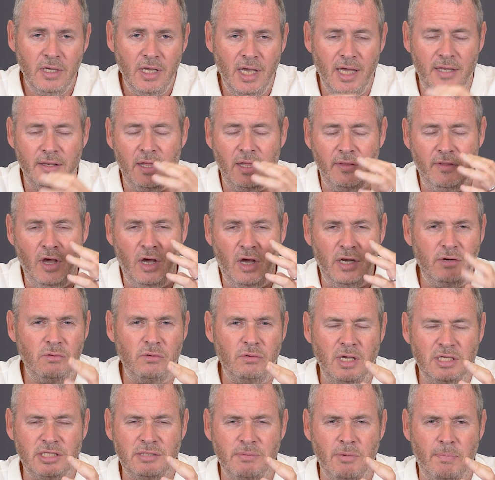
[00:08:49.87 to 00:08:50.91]
And the ideal
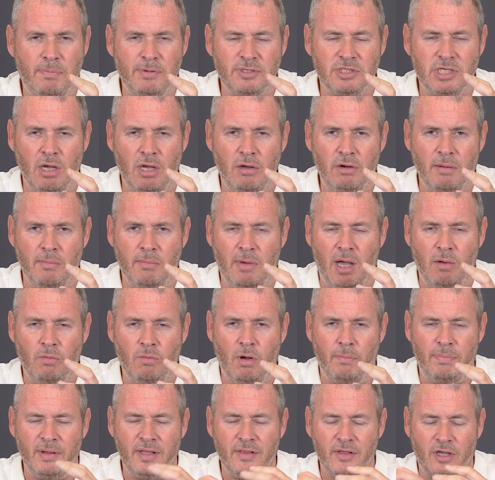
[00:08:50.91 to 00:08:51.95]
customer persona might
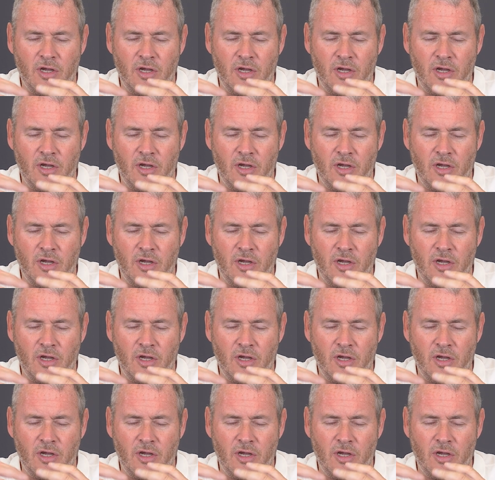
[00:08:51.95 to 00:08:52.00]
well be the